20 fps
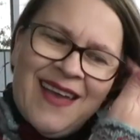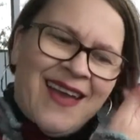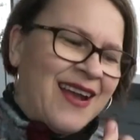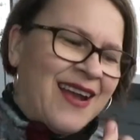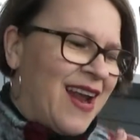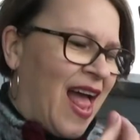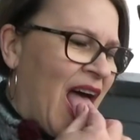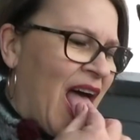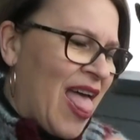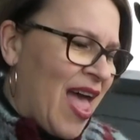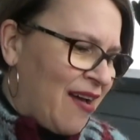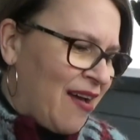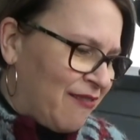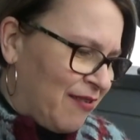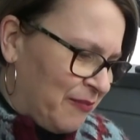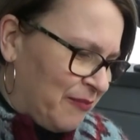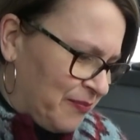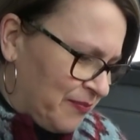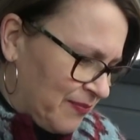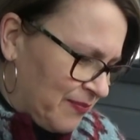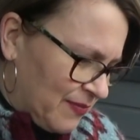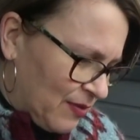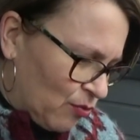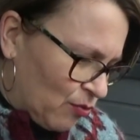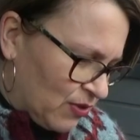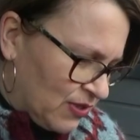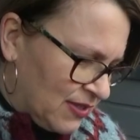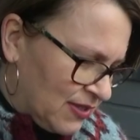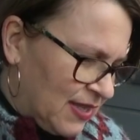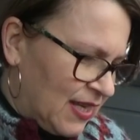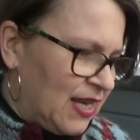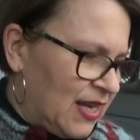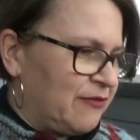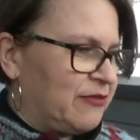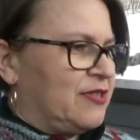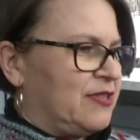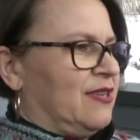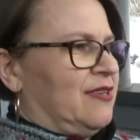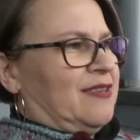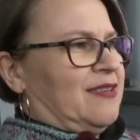and I have
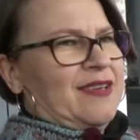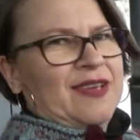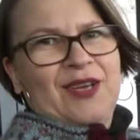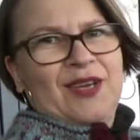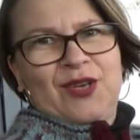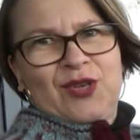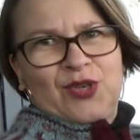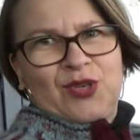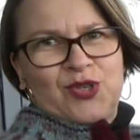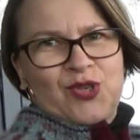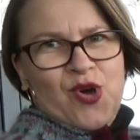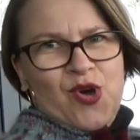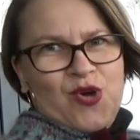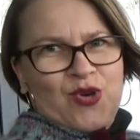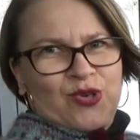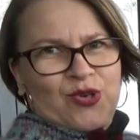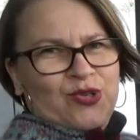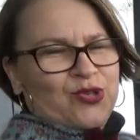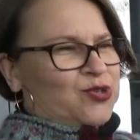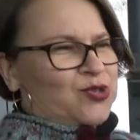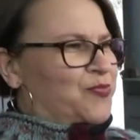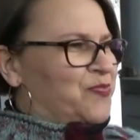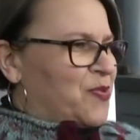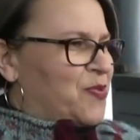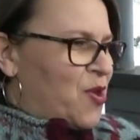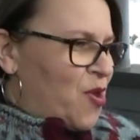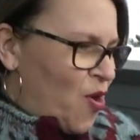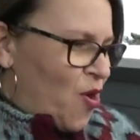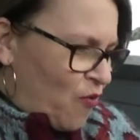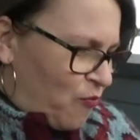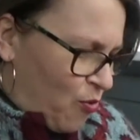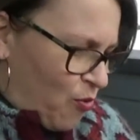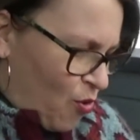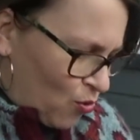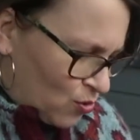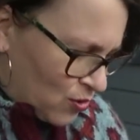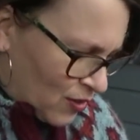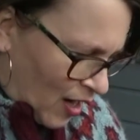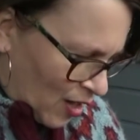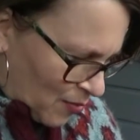received tons of
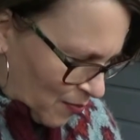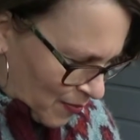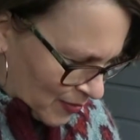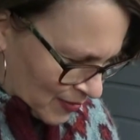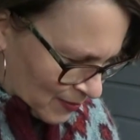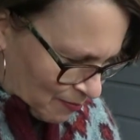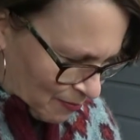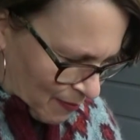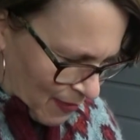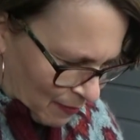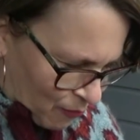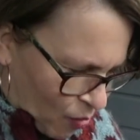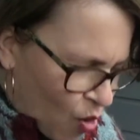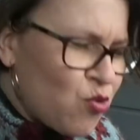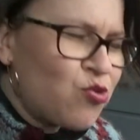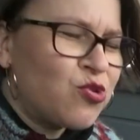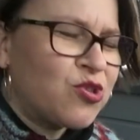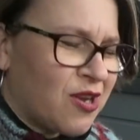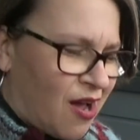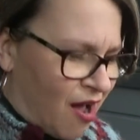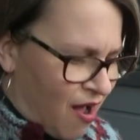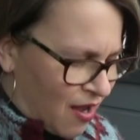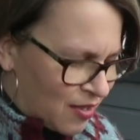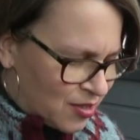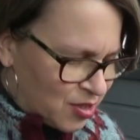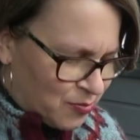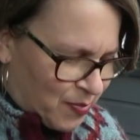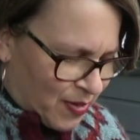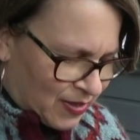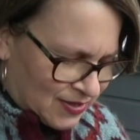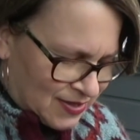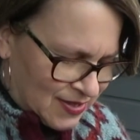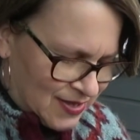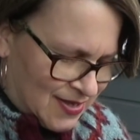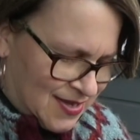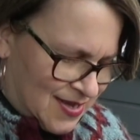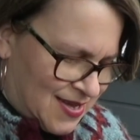postcards, but